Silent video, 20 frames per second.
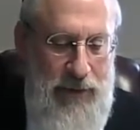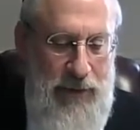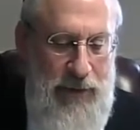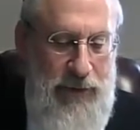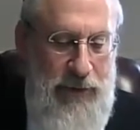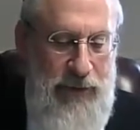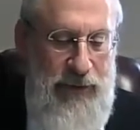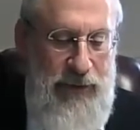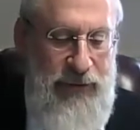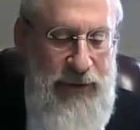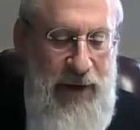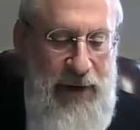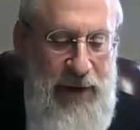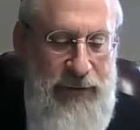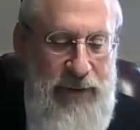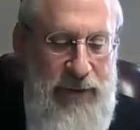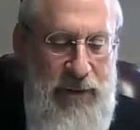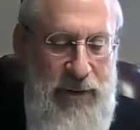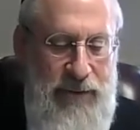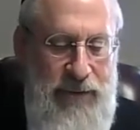there's a
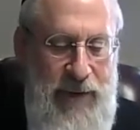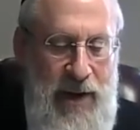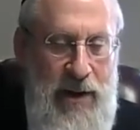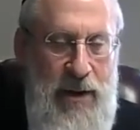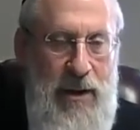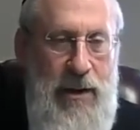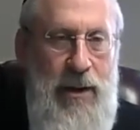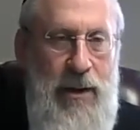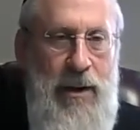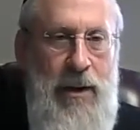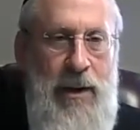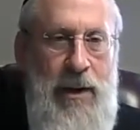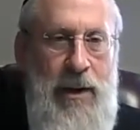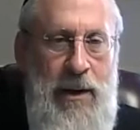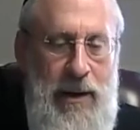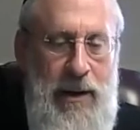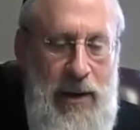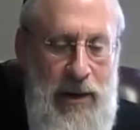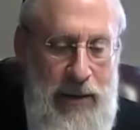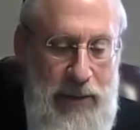change to the fire.
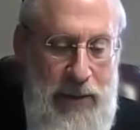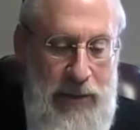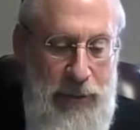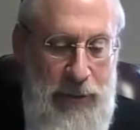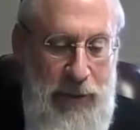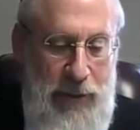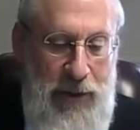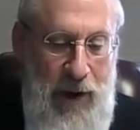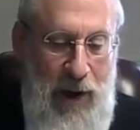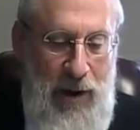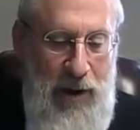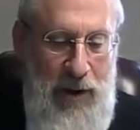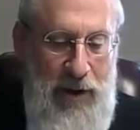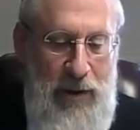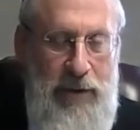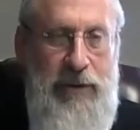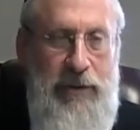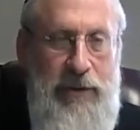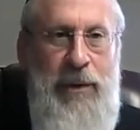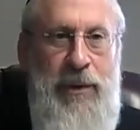Now,
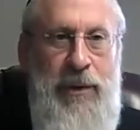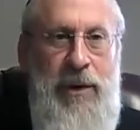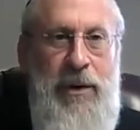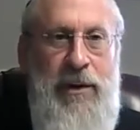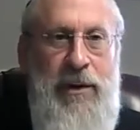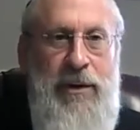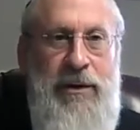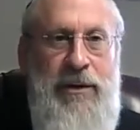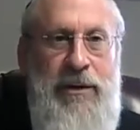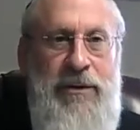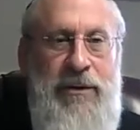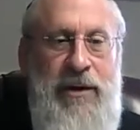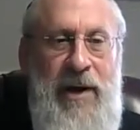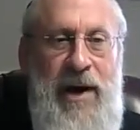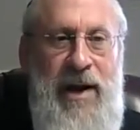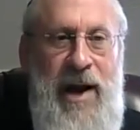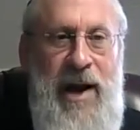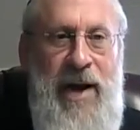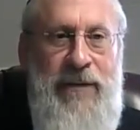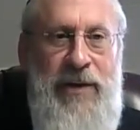we don't
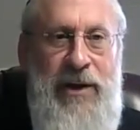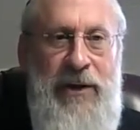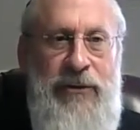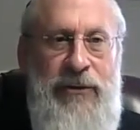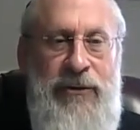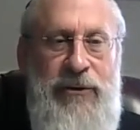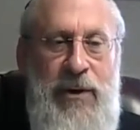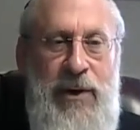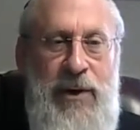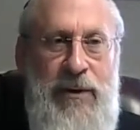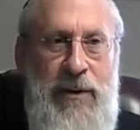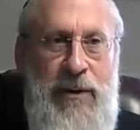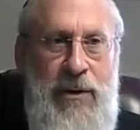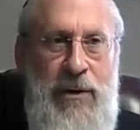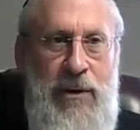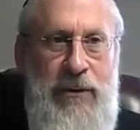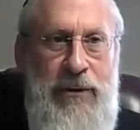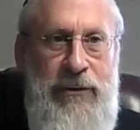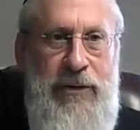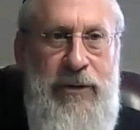today have any stirring of the
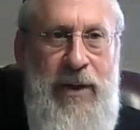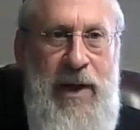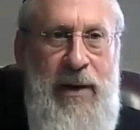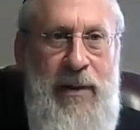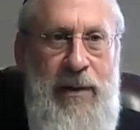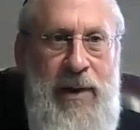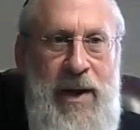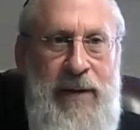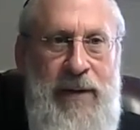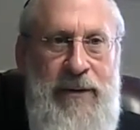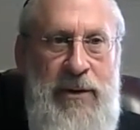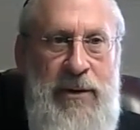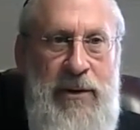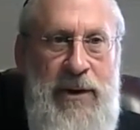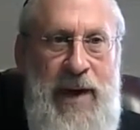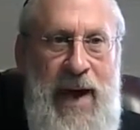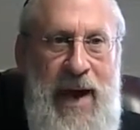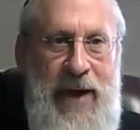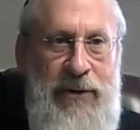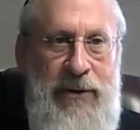coals. Today we have either
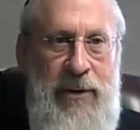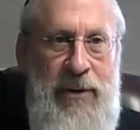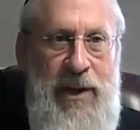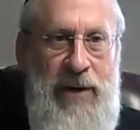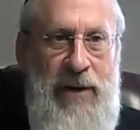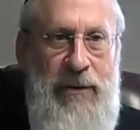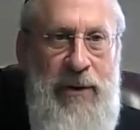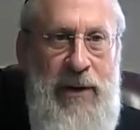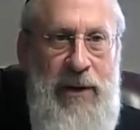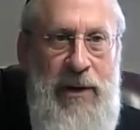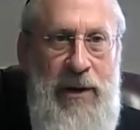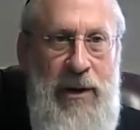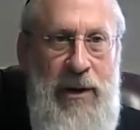gas or electric,